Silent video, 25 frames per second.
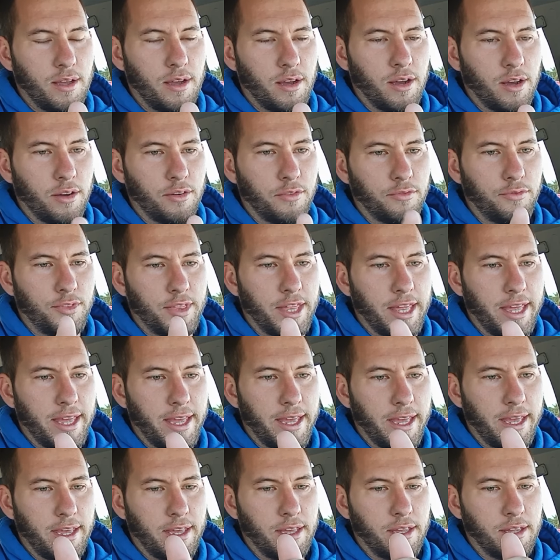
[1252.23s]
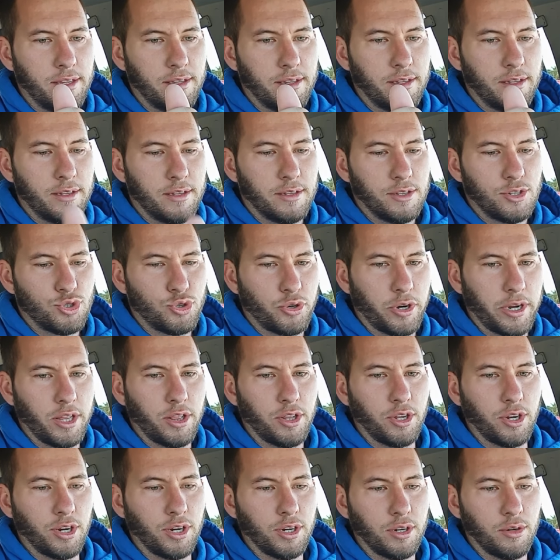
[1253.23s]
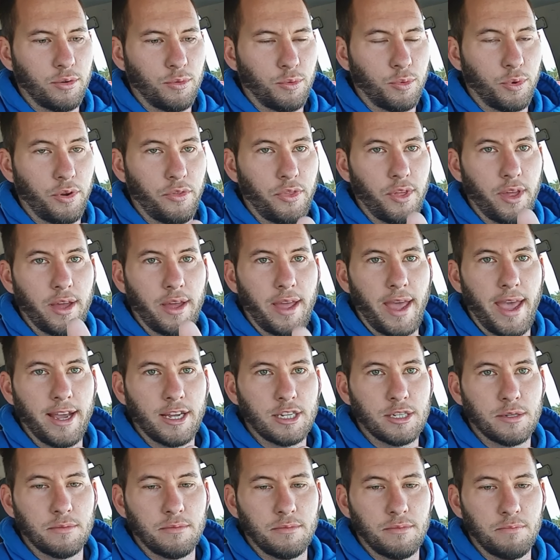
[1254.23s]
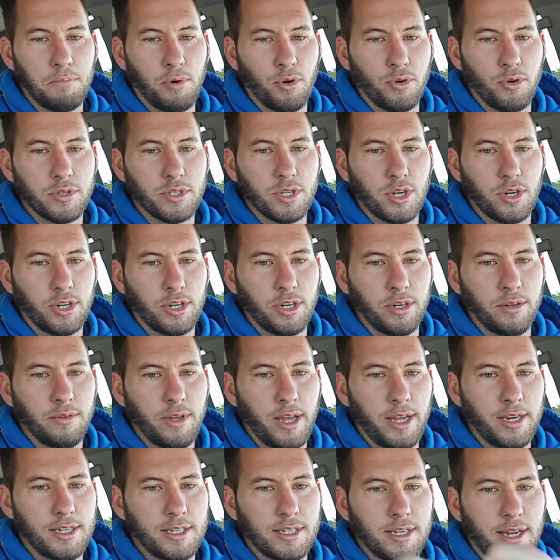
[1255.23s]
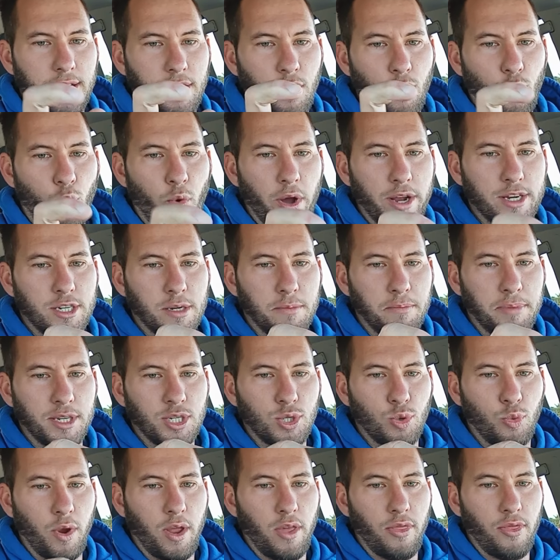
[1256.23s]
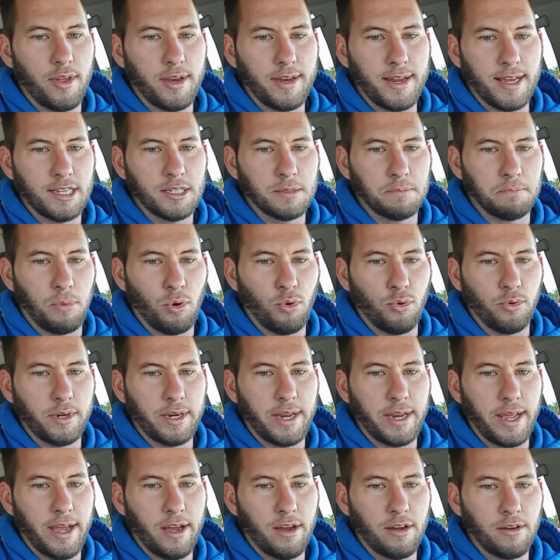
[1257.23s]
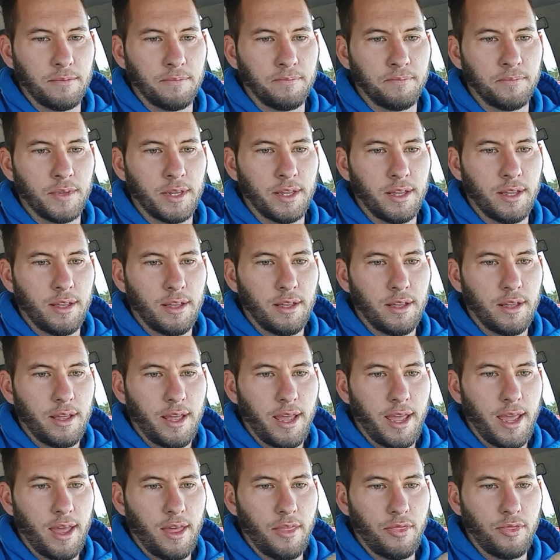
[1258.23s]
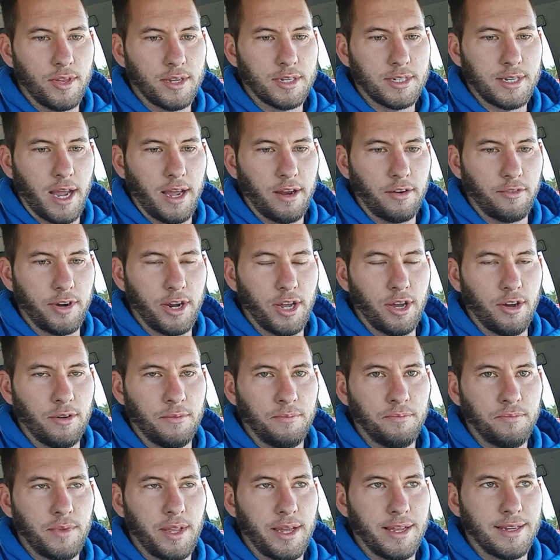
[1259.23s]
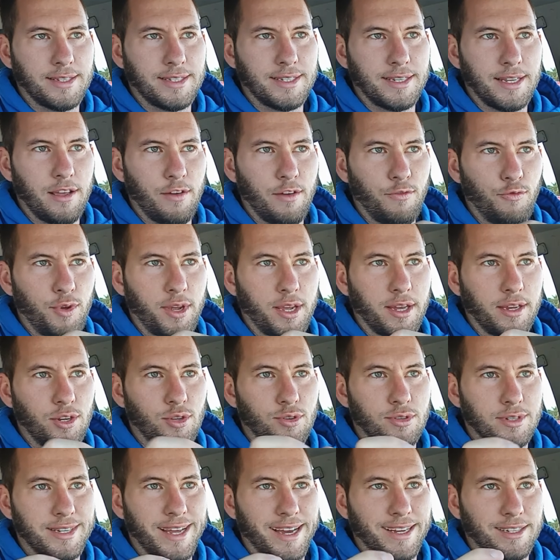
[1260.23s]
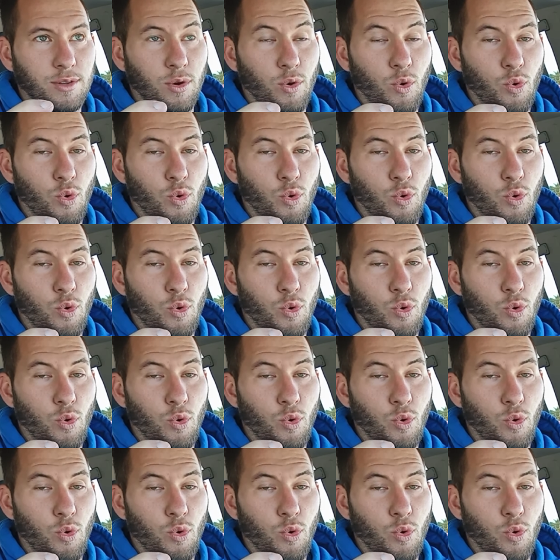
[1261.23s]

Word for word: of the trailer where the hex bolts are and just kind of wedge it between the next bolt down and the side rail and see if we can use that to